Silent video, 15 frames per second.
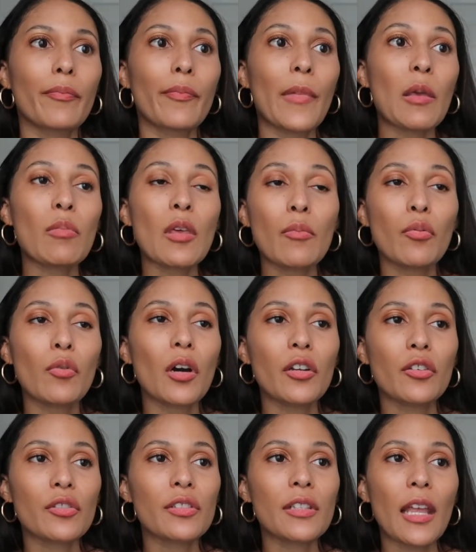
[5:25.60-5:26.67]
make people
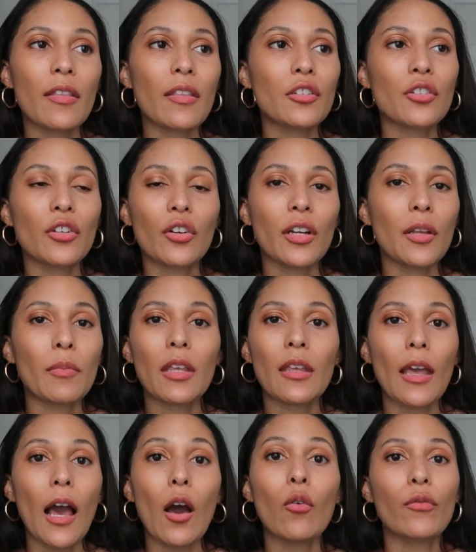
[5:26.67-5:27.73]
understand that you're going to be
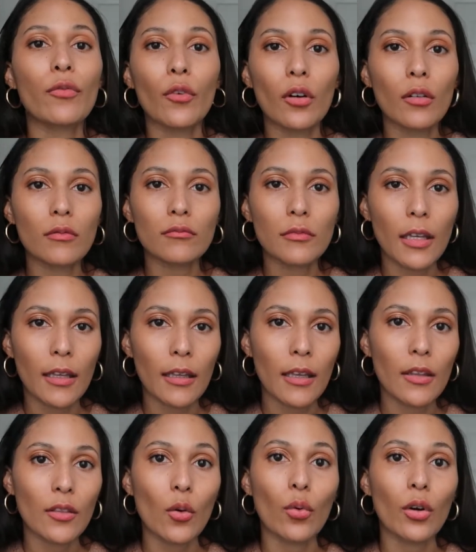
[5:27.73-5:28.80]
helpful
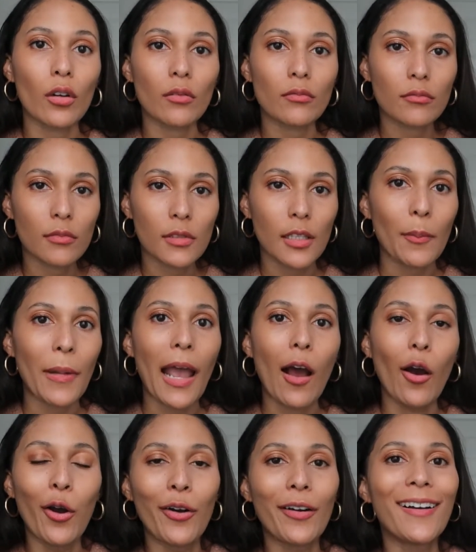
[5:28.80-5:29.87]
in the world
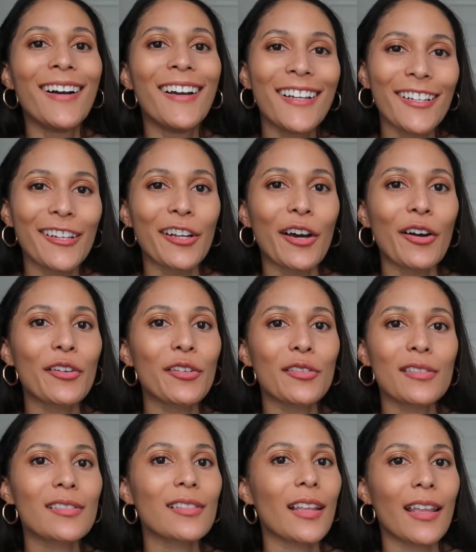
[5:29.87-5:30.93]
somehow. You know, you
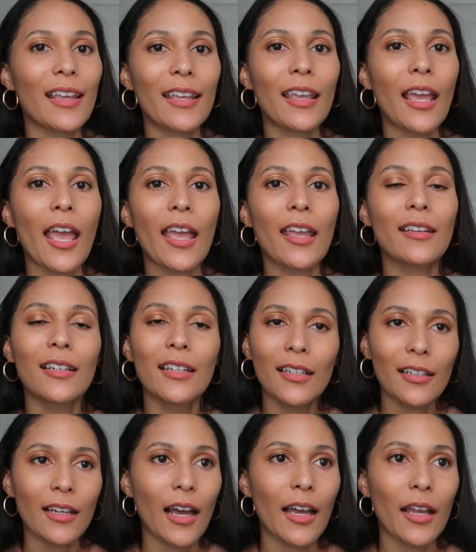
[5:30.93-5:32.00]
just like, hey,
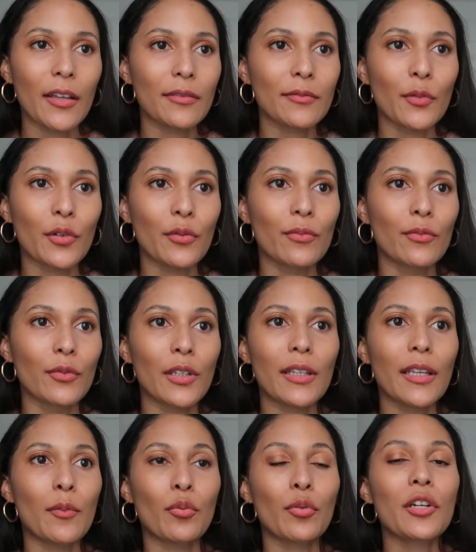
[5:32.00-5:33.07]
I would
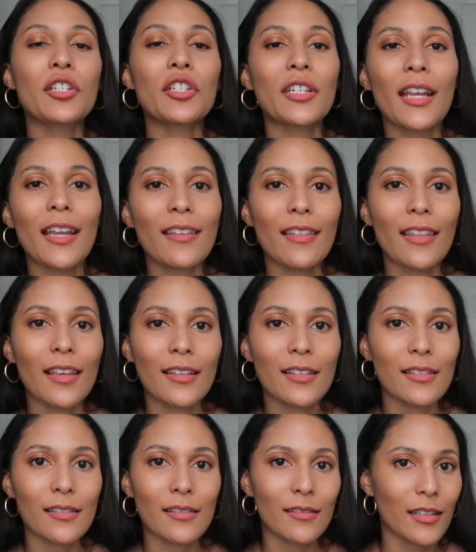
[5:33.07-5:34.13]
really appreciate
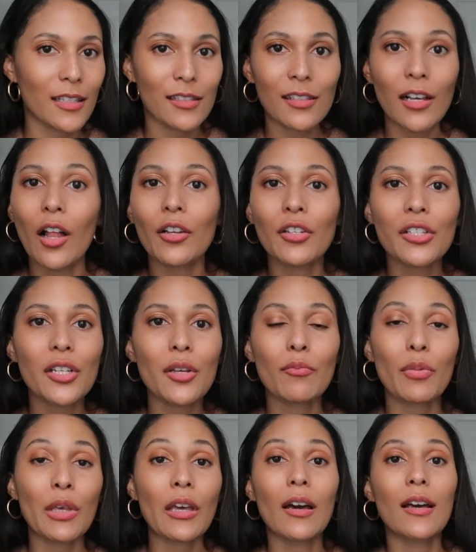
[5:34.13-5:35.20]
this this scholarship
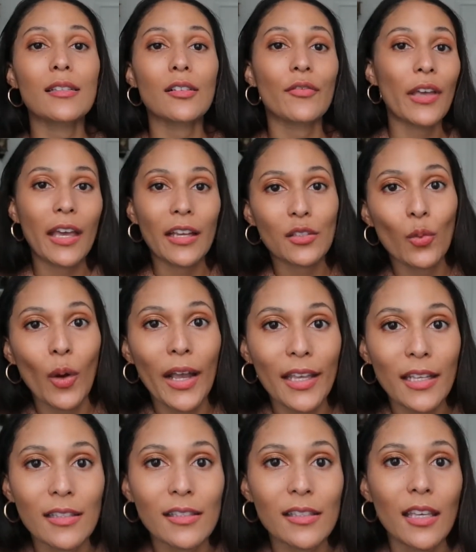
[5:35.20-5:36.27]
because of X, Y,
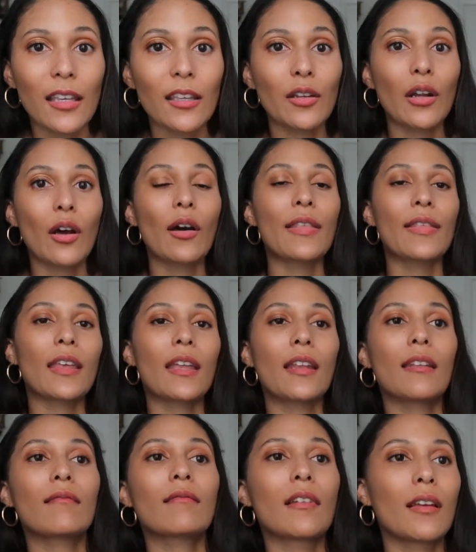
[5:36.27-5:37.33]
and Z. You know, and
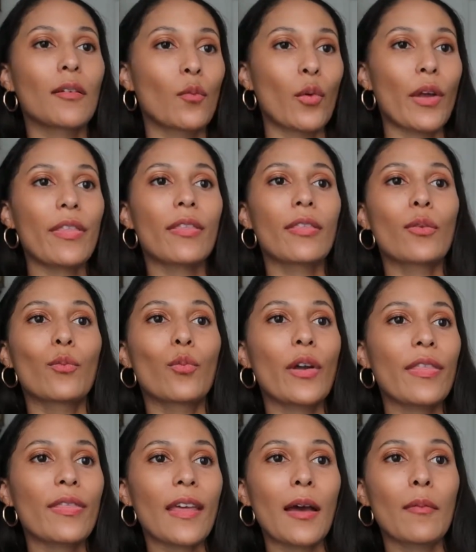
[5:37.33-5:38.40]
then with
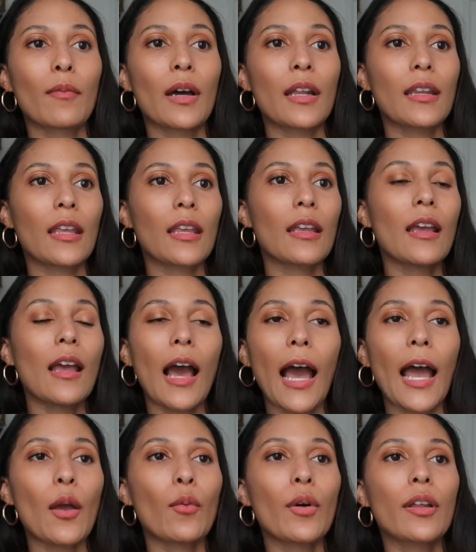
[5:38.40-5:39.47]
with that money,
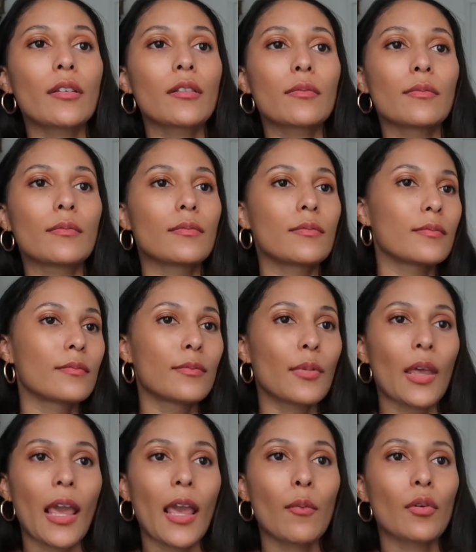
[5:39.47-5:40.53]
I would
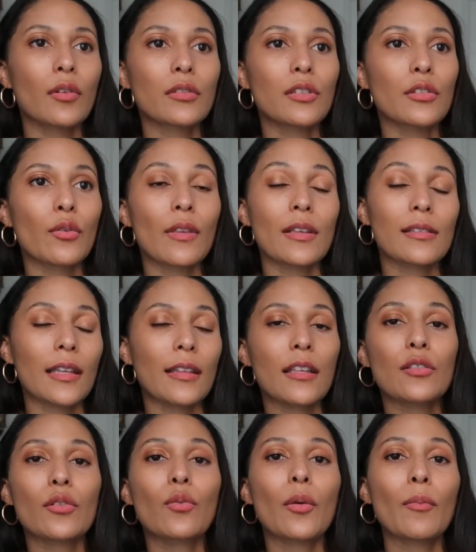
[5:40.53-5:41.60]
be able to do this. Like,
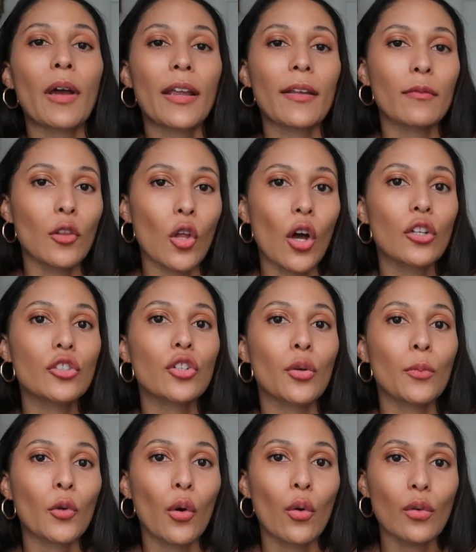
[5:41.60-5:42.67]
these are what my
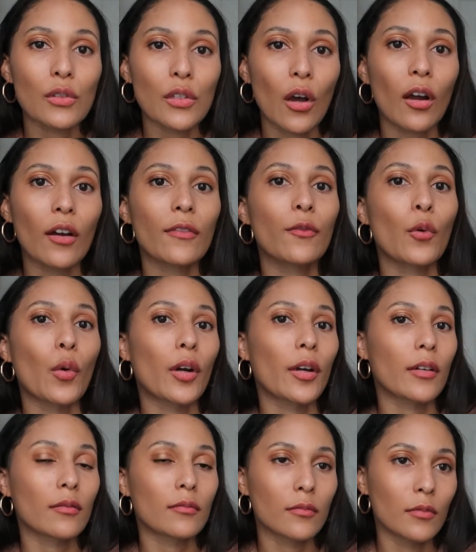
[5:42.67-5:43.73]
long-term goals are
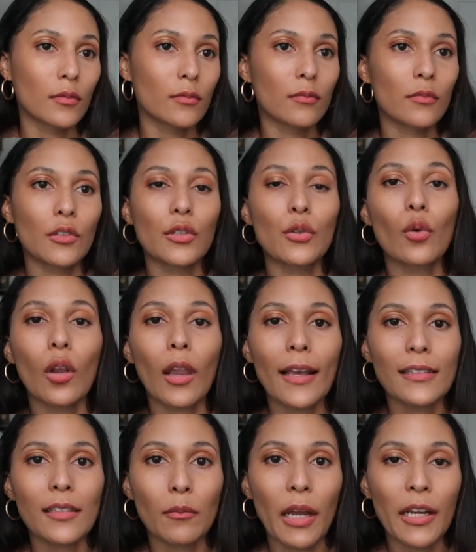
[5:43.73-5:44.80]
for
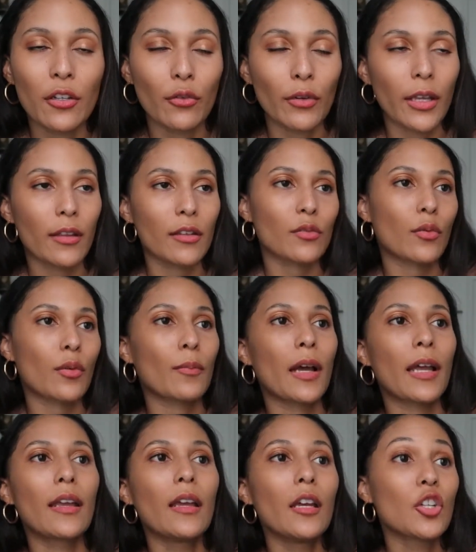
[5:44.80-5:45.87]
utilizing my degree. These are what
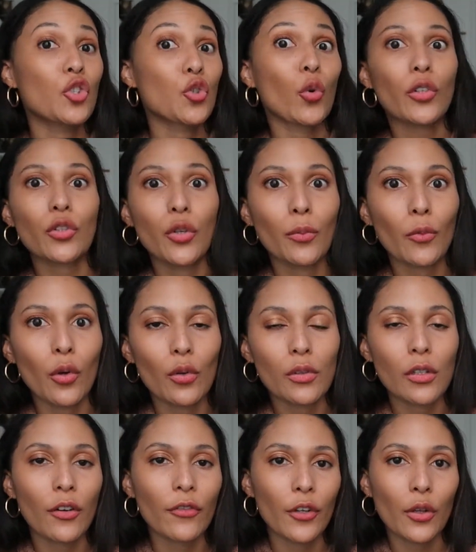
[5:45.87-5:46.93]
my short-term goals
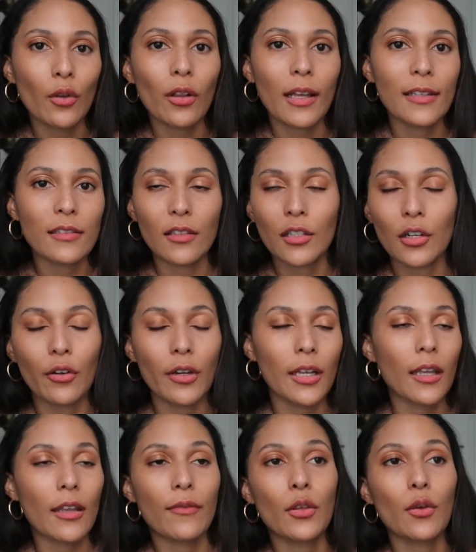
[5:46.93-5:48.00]
are for utilizing the degree,
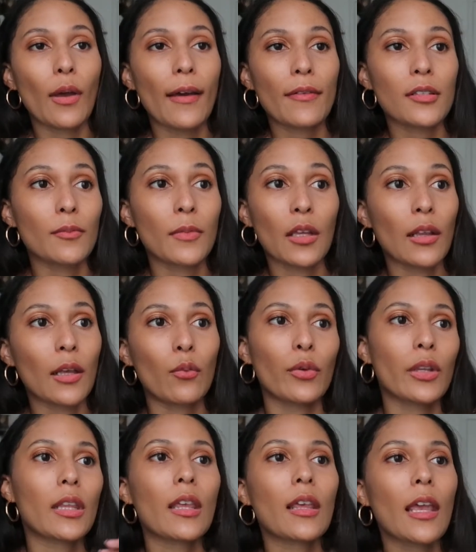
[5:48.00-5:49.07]
if you have something like
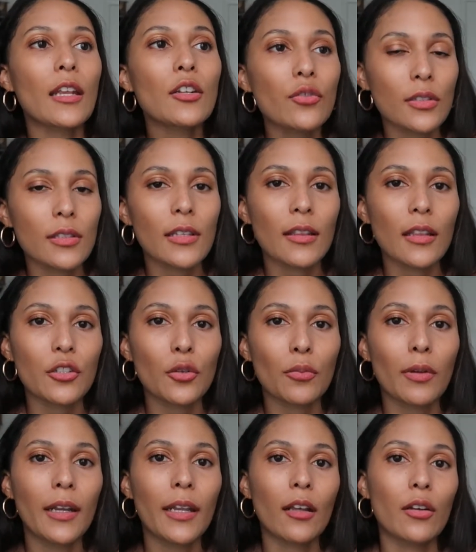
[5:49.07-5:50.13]
really interesting that you're
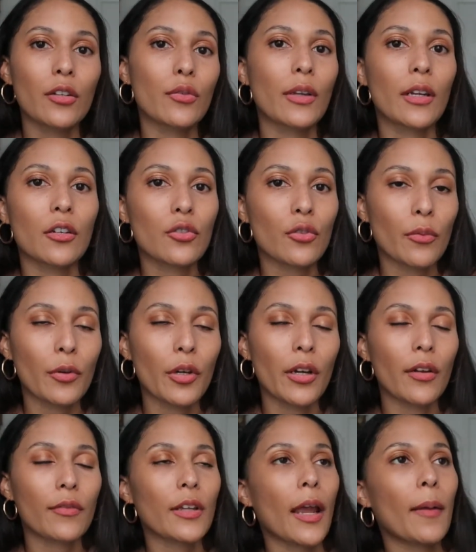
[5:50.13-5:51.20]
planning on doing in a short
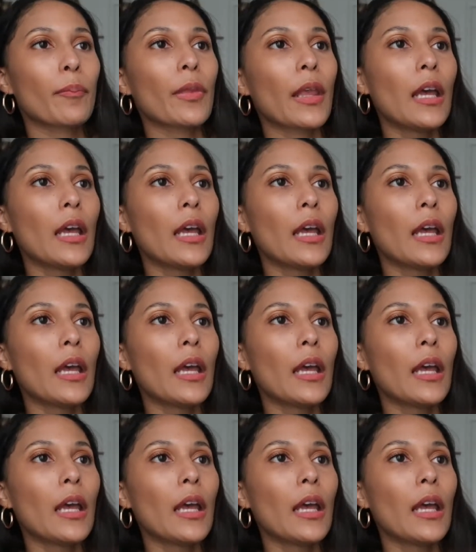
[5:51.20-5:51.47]
period of time.